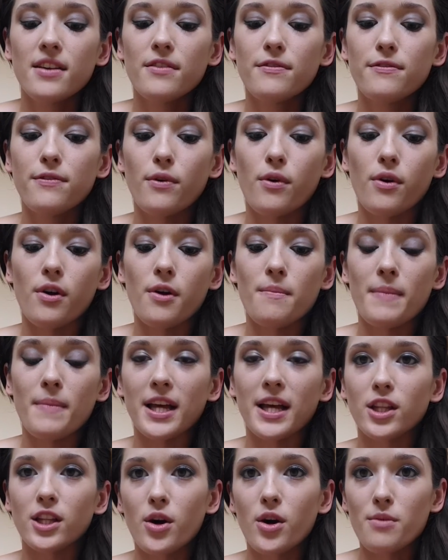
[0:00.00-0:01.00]
for
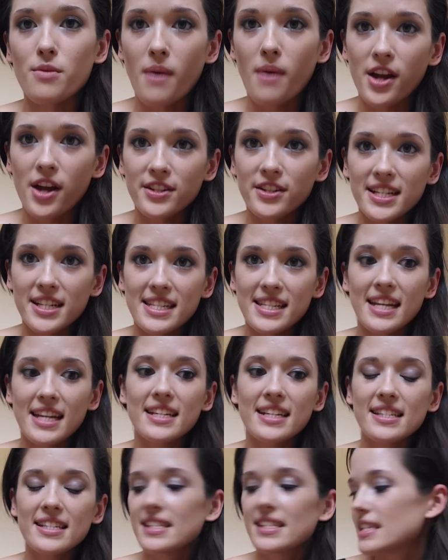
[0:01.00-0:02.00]
my low and moderate
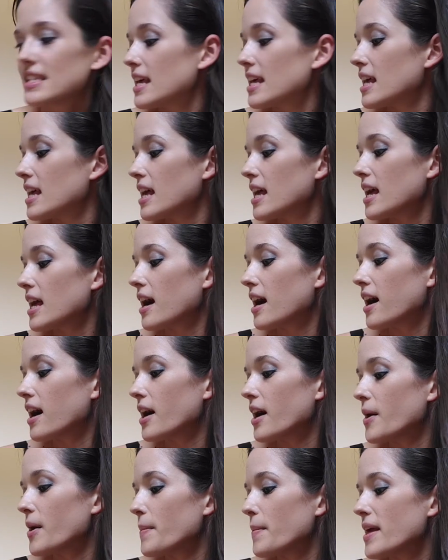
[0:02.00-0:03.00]
days.
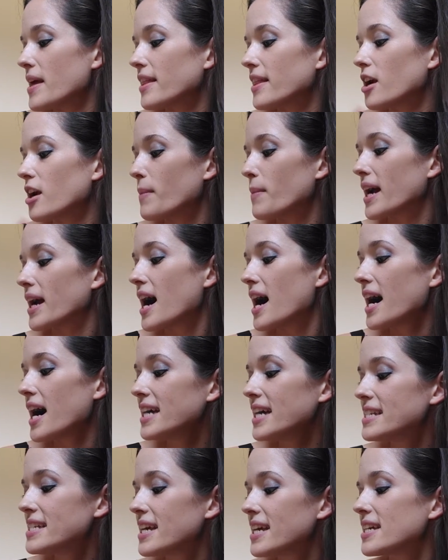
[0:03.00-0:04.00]
And then on my
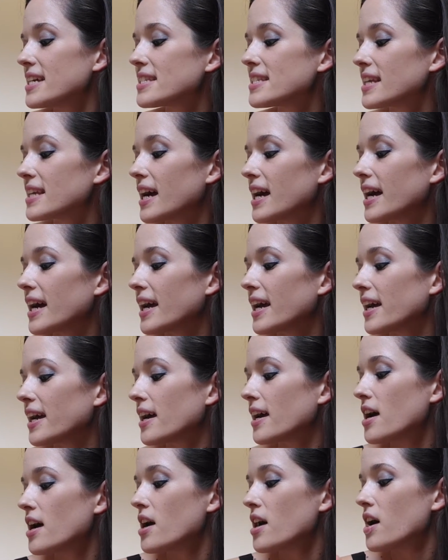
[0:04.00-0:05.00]
high days,
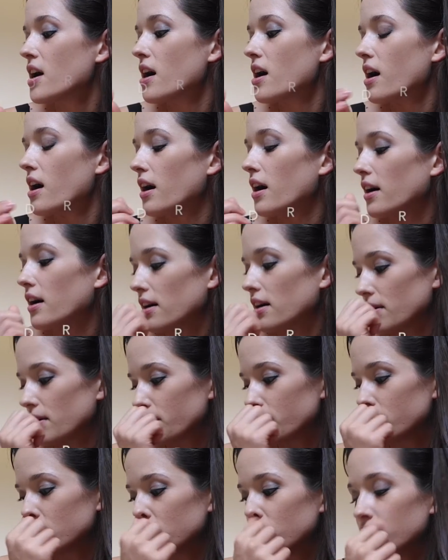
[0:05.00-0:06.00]
I
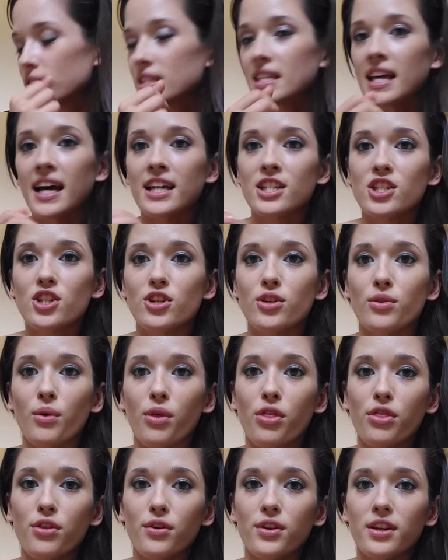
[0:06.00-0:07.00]
reduce that to
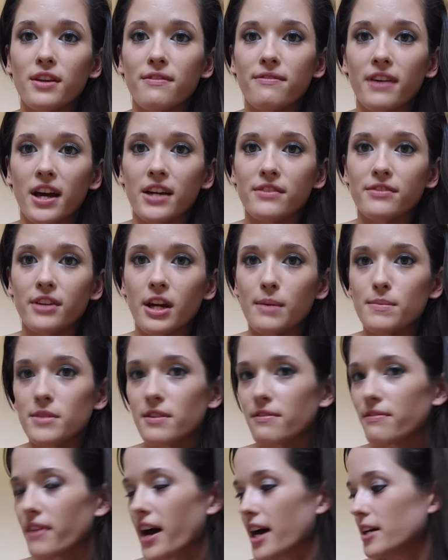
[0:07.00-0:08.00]
35 grams
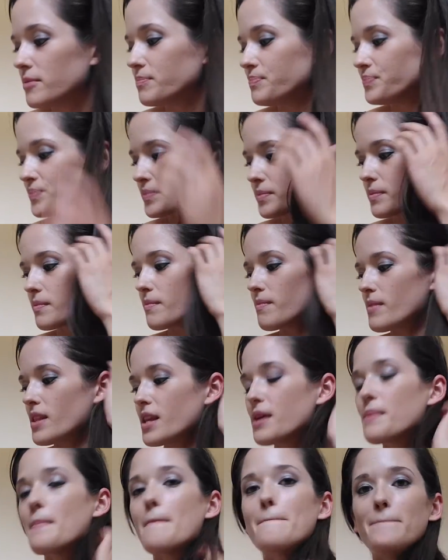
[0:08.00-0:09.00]
of fat.
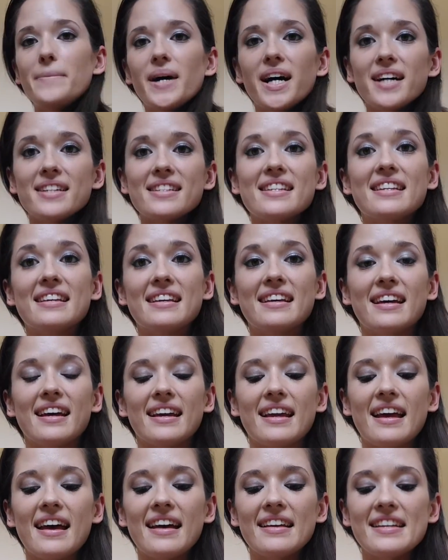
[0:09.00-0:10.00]
But
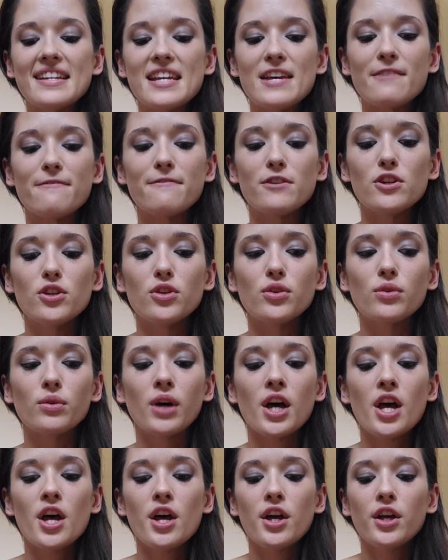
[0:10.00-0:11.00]
again, if
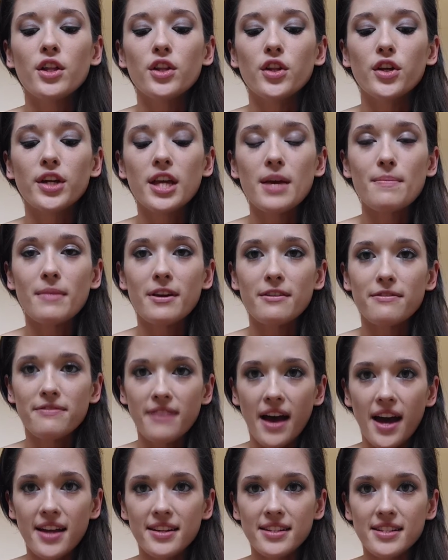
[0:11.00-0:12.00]
you look at my
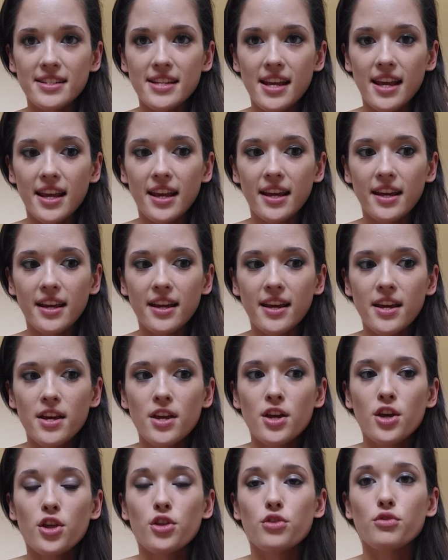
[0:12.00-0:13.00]
fat intake
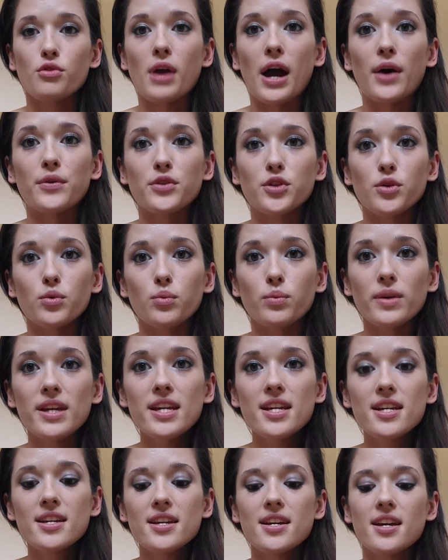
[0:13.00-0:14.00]
throughout the
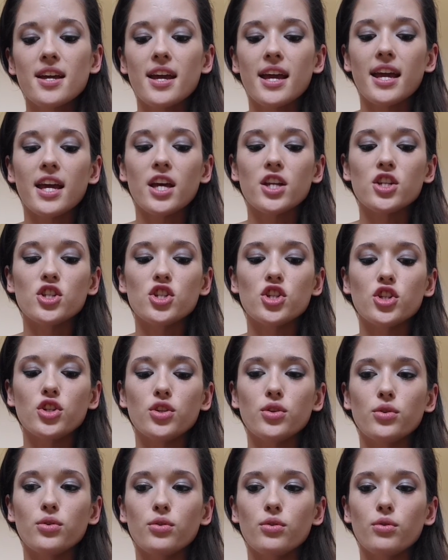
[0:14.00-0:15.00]
week and
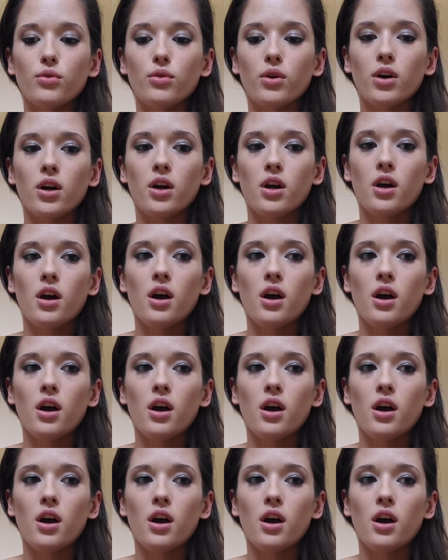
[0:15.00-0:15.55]
you